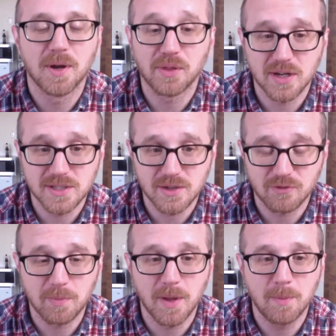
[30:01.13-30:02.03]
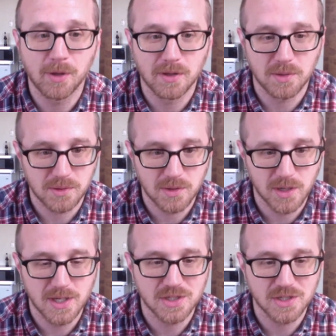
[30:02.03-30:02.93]
up so for people
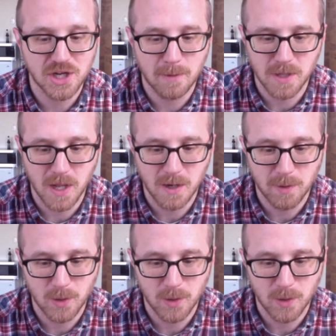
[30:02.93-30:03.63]
looking to share blog